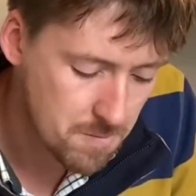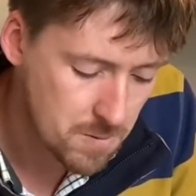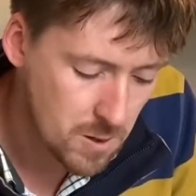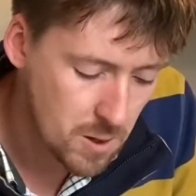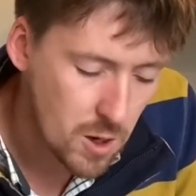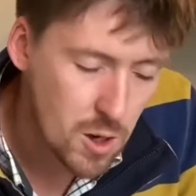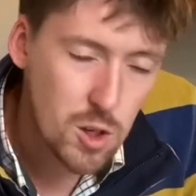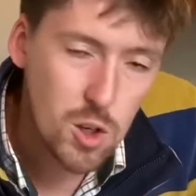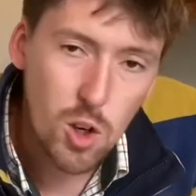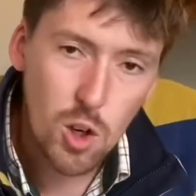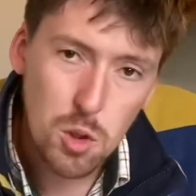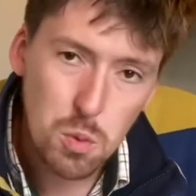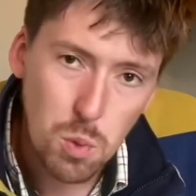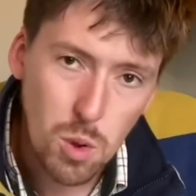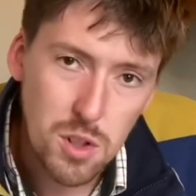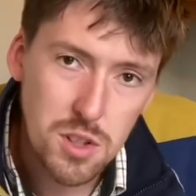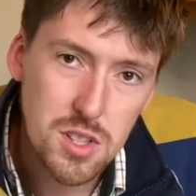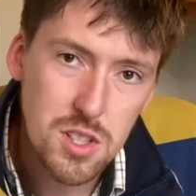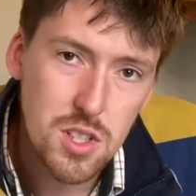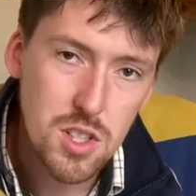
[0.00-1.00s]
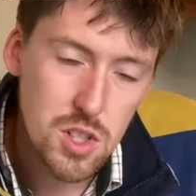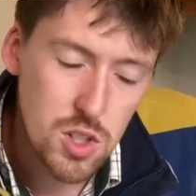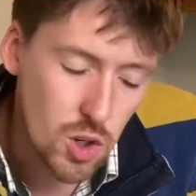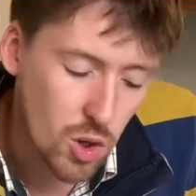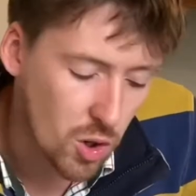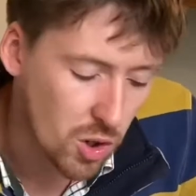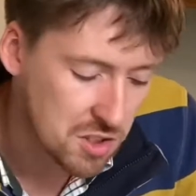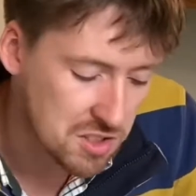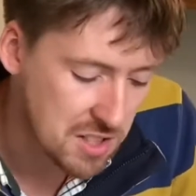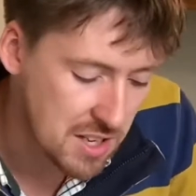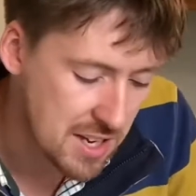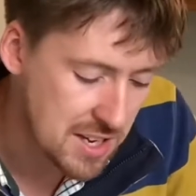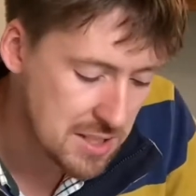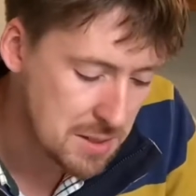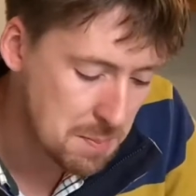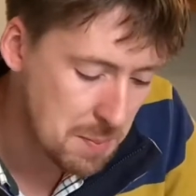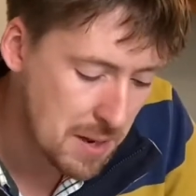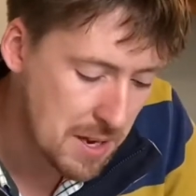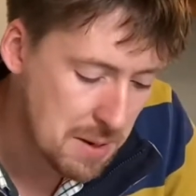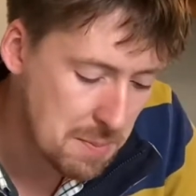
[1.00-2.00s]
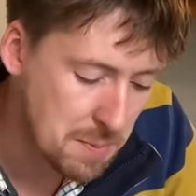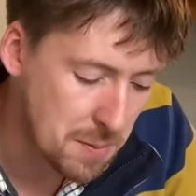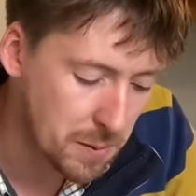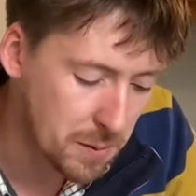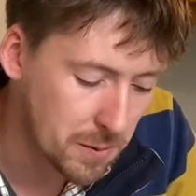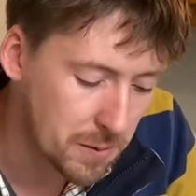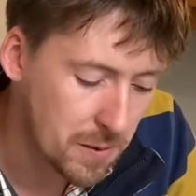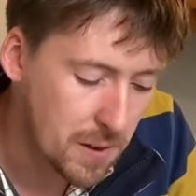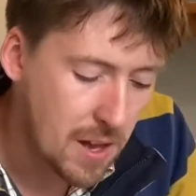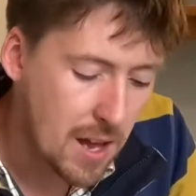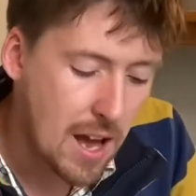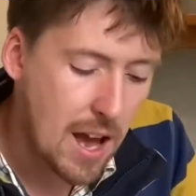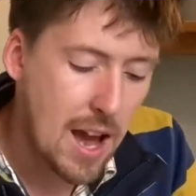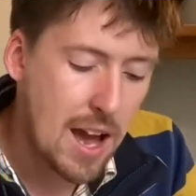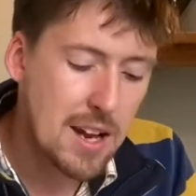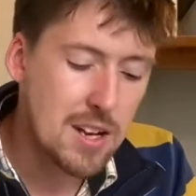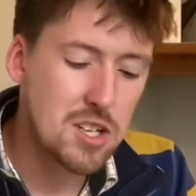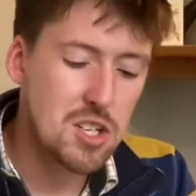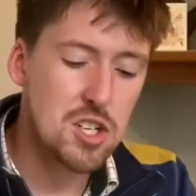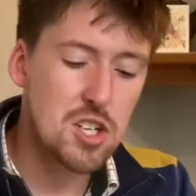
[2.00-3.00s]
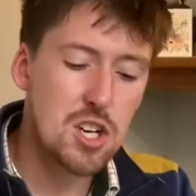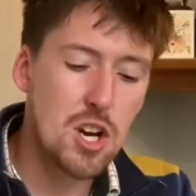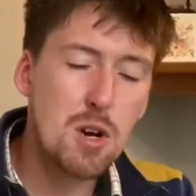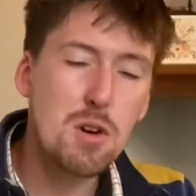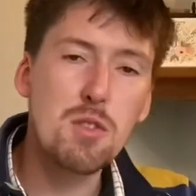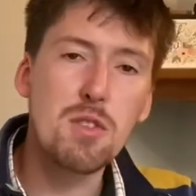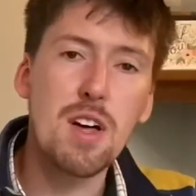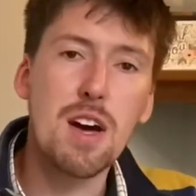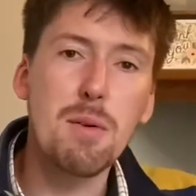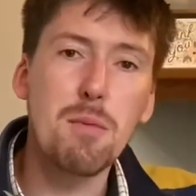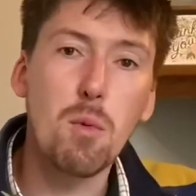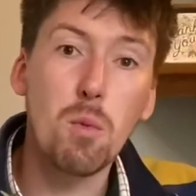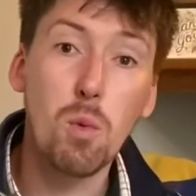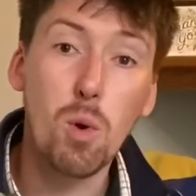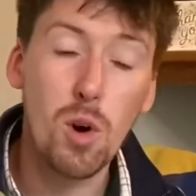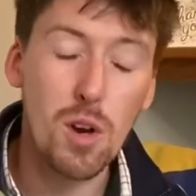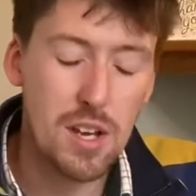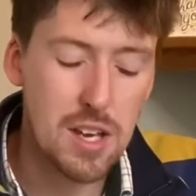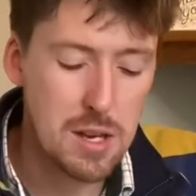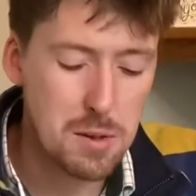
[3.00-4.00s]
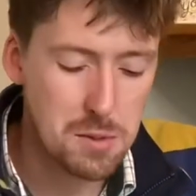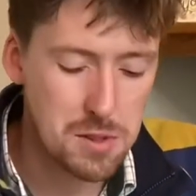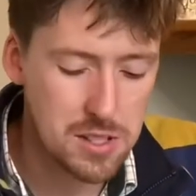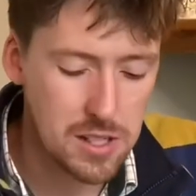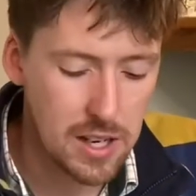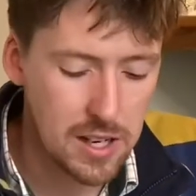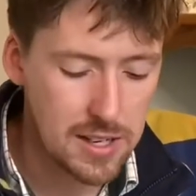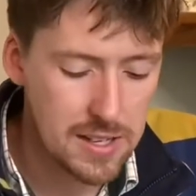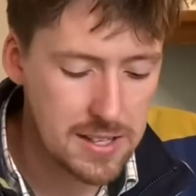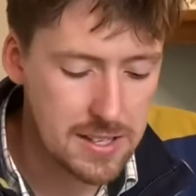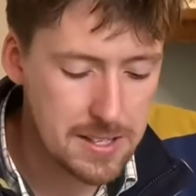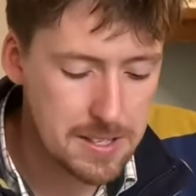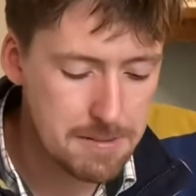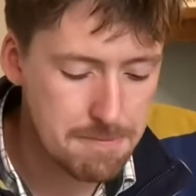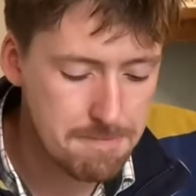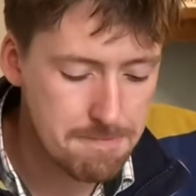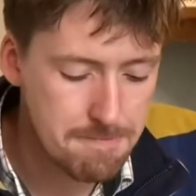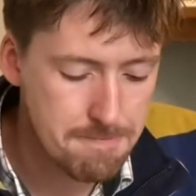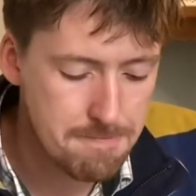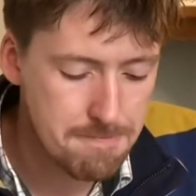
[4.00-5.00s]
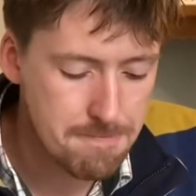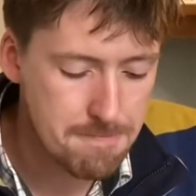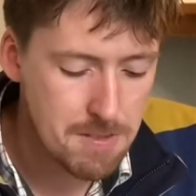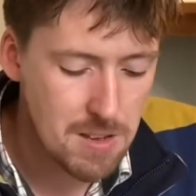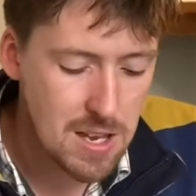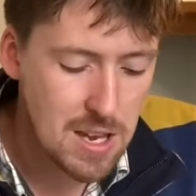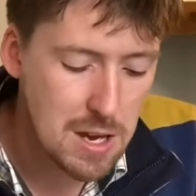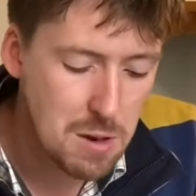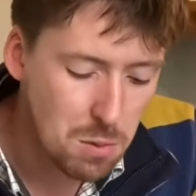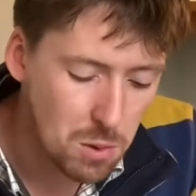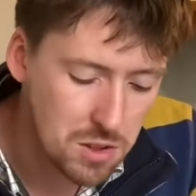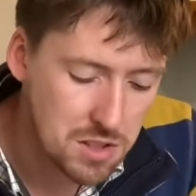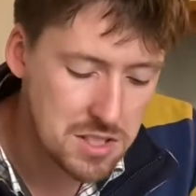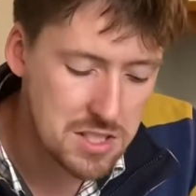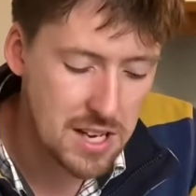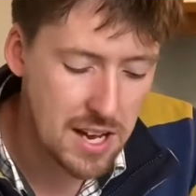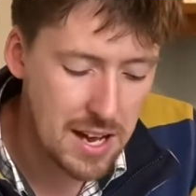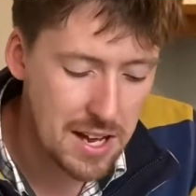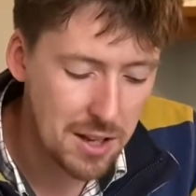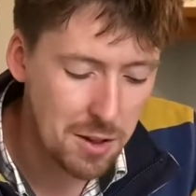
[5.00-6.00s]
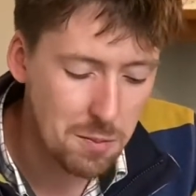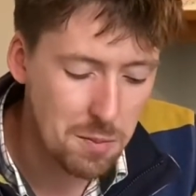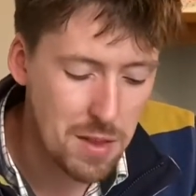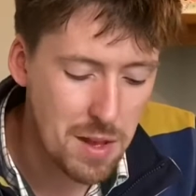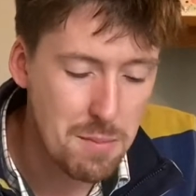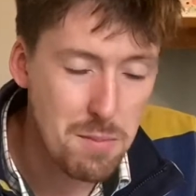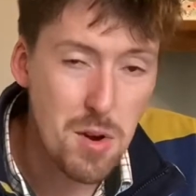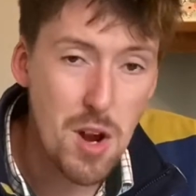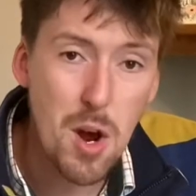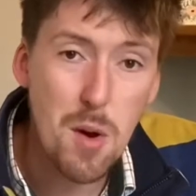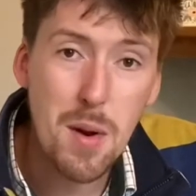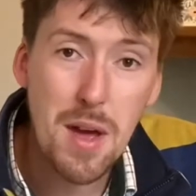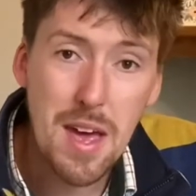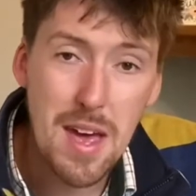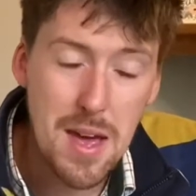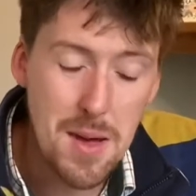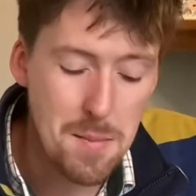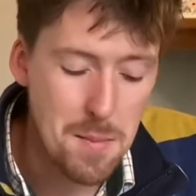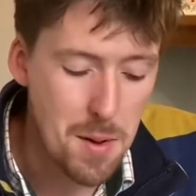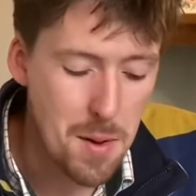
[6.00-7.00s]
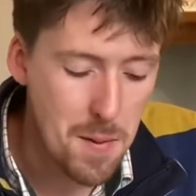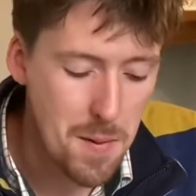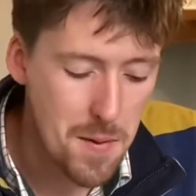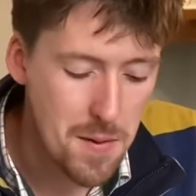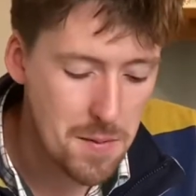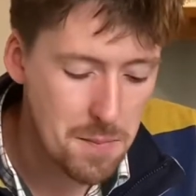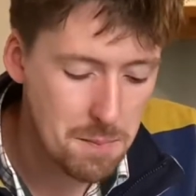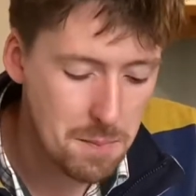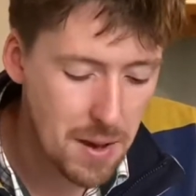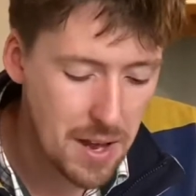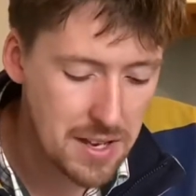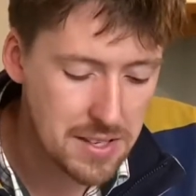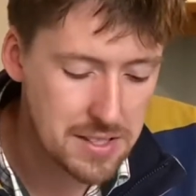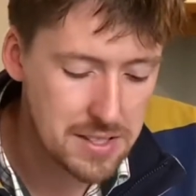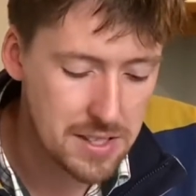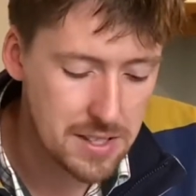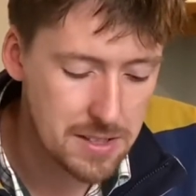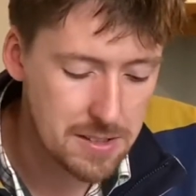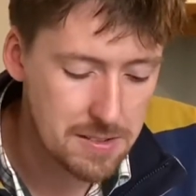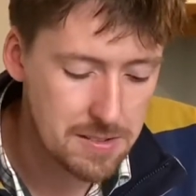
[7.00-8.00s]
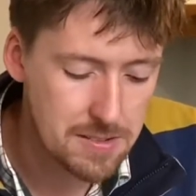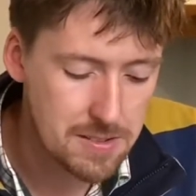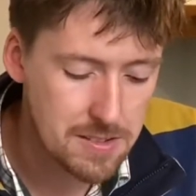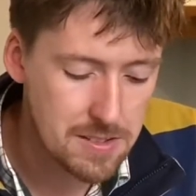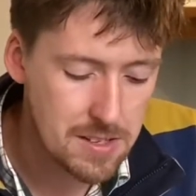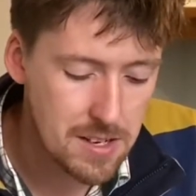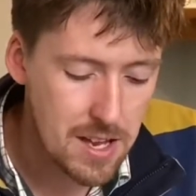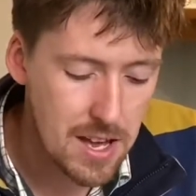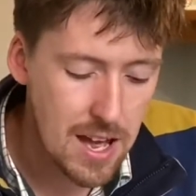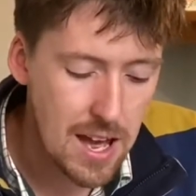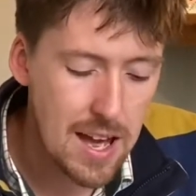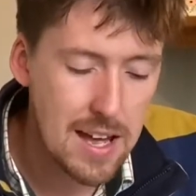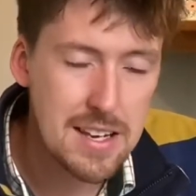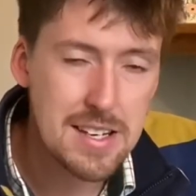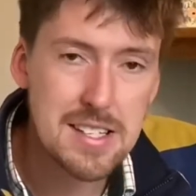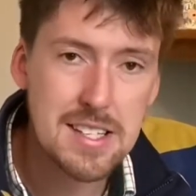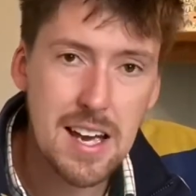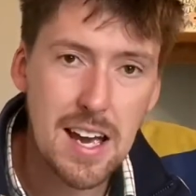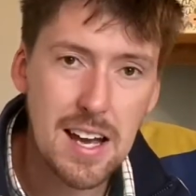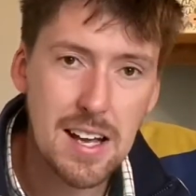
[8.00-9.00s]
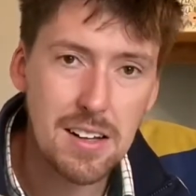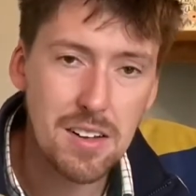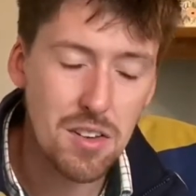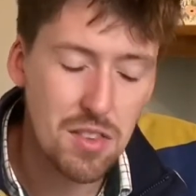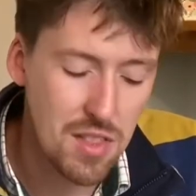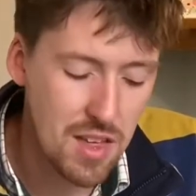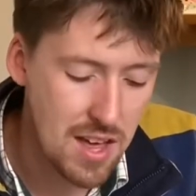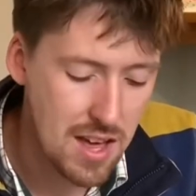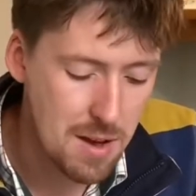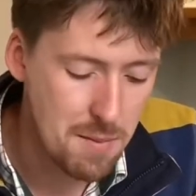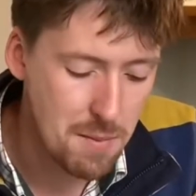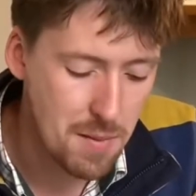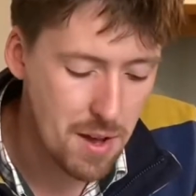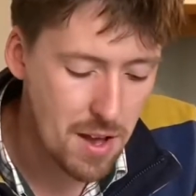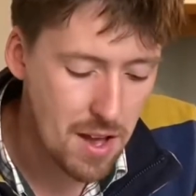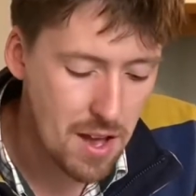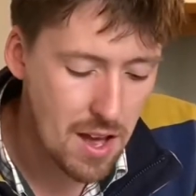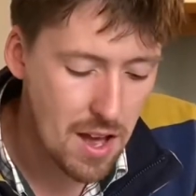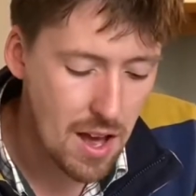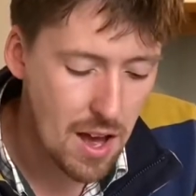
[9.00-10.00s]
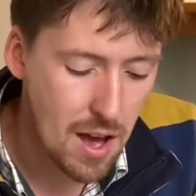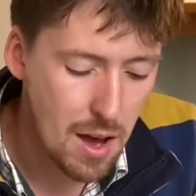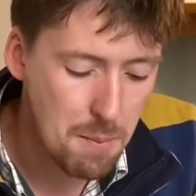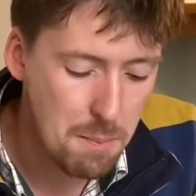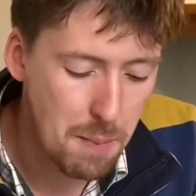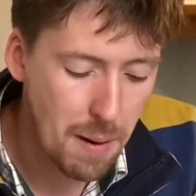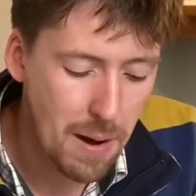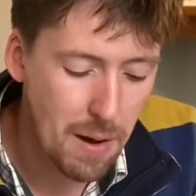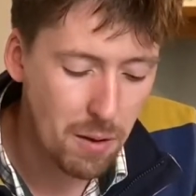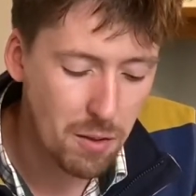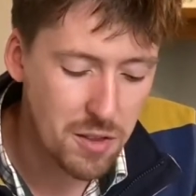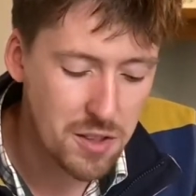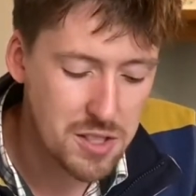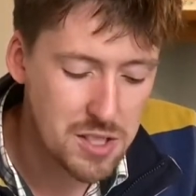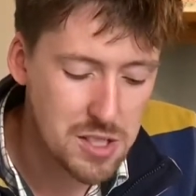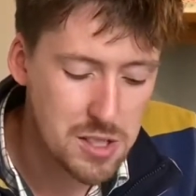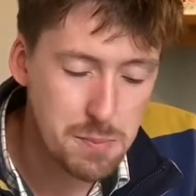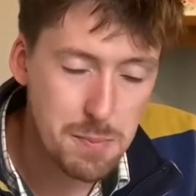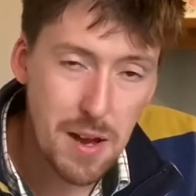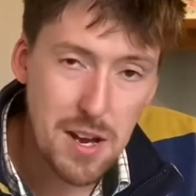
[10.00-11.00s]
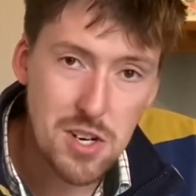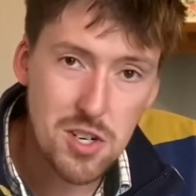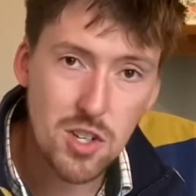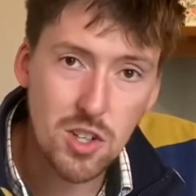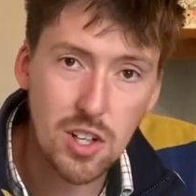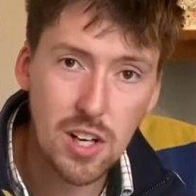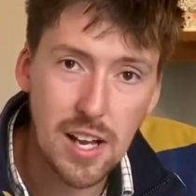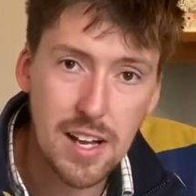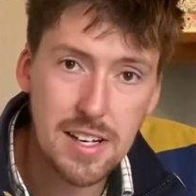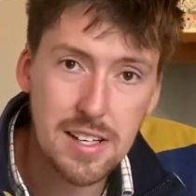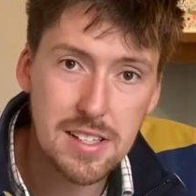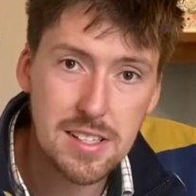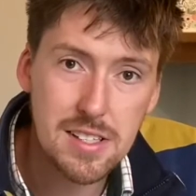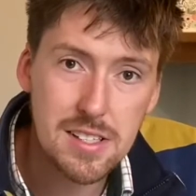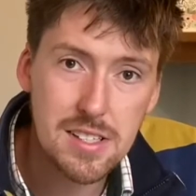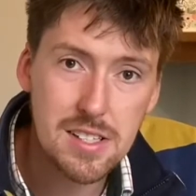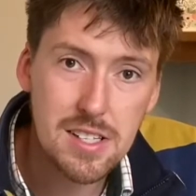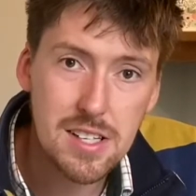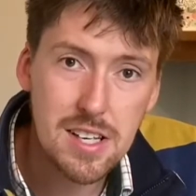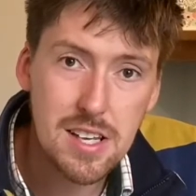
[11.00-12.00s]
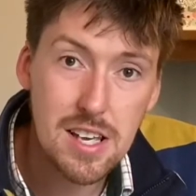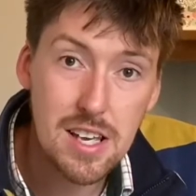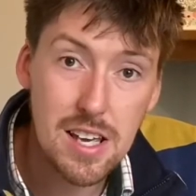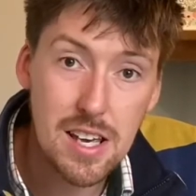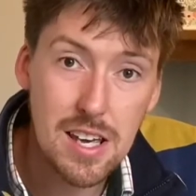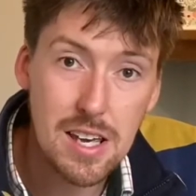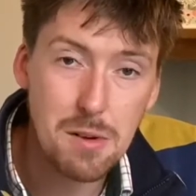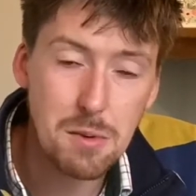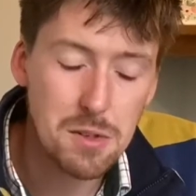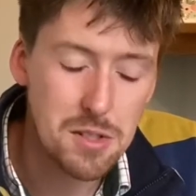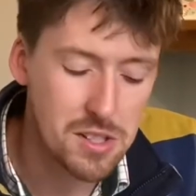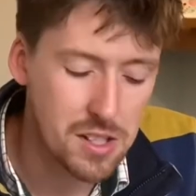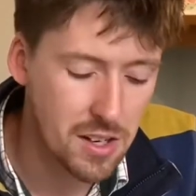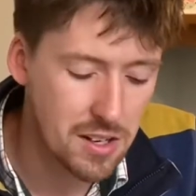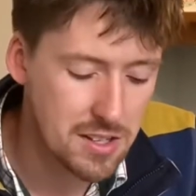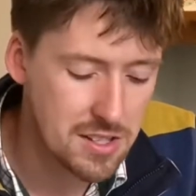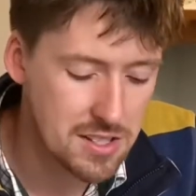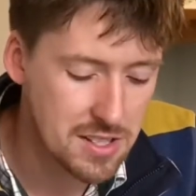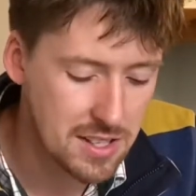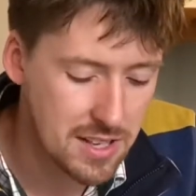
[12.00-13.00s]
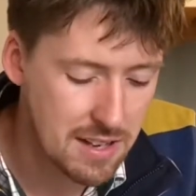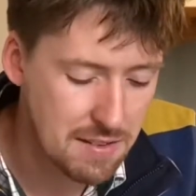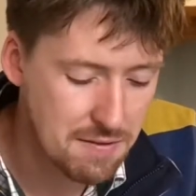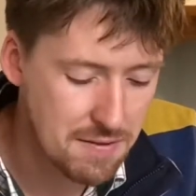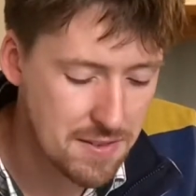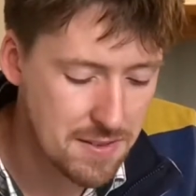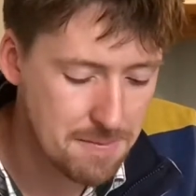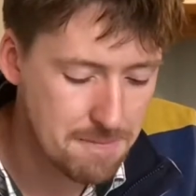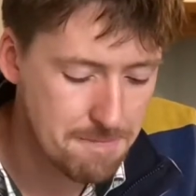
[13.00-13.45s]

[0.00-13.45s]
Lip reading: God wanted to talk to his people and show them what he was like. He wanted to help them know him better and tell them about the special land he was going to give them.